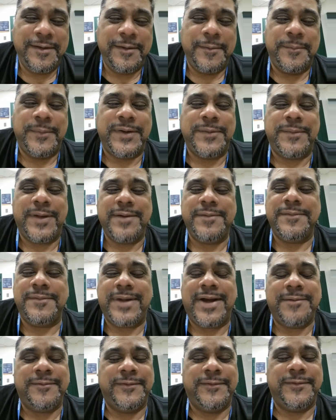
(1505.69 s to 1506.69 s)
But my
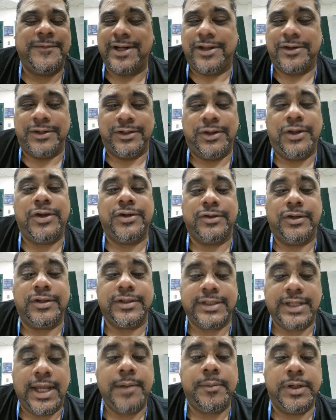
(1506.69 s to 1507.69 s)
mom figured out a long, long
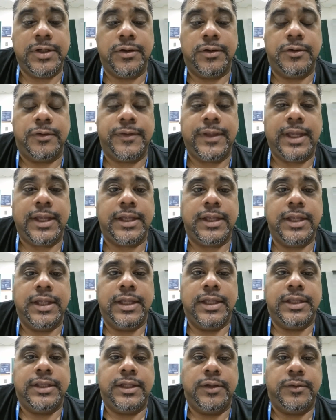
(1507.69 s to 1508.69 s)
time ago that
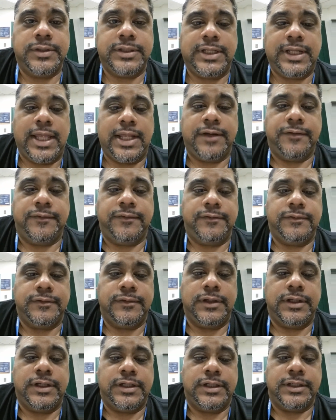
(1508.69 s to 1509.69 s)
there was a lot
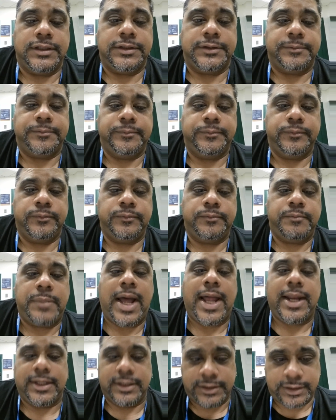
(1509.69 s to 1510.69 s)
of
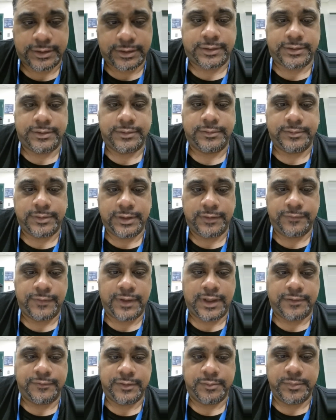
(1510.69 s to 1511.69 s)
politics
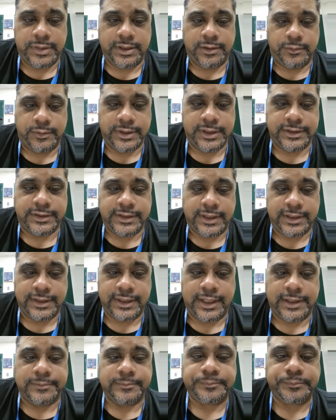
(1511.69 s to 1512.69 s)
involved in being a witness, and
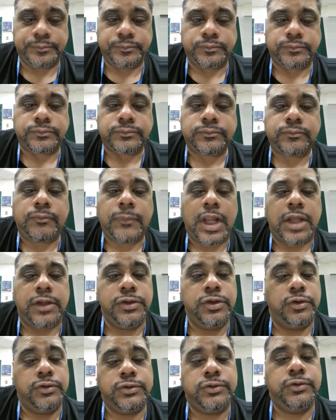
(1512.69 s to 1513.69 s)
that
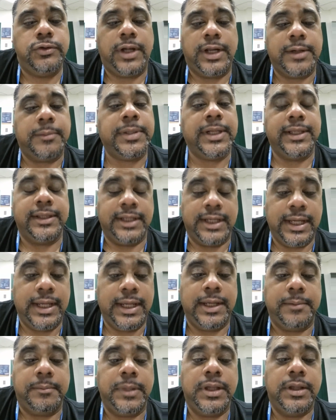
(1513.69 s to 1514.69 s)
those who knew how to play the
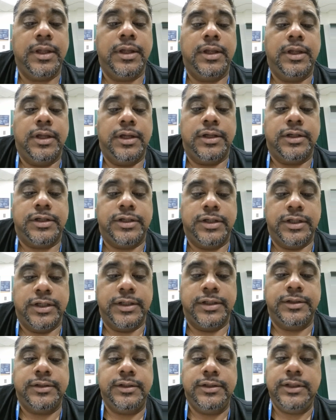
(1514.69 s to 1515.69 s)
game could
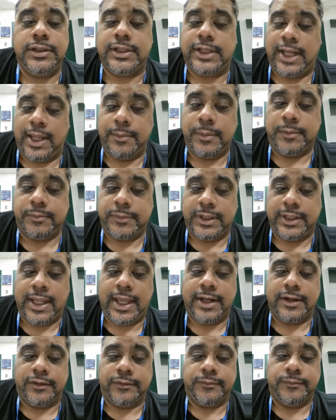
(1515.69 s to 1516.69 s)
climb up the
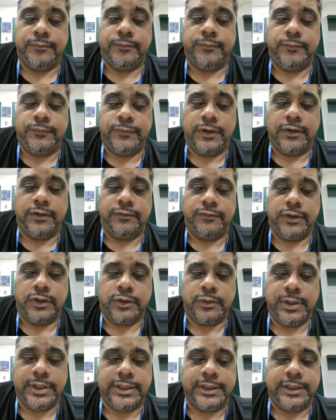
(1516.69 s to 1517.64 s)
ladder very, very quickly.